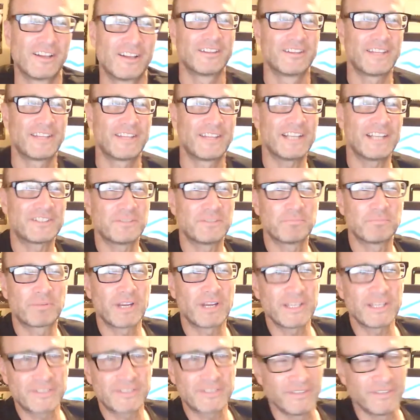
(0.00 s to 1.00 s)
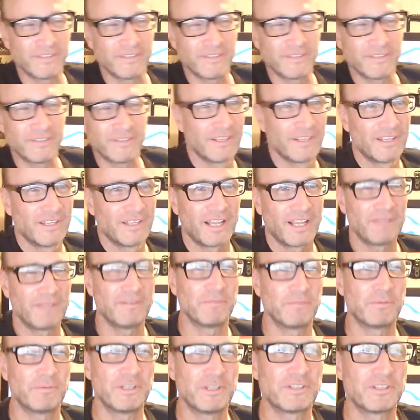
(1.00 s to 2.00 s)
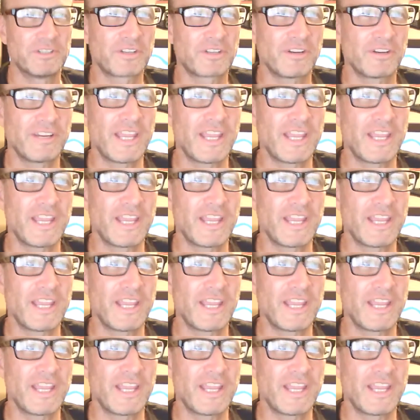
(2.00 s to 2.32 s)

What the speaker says: That's impressive. I mean, when you start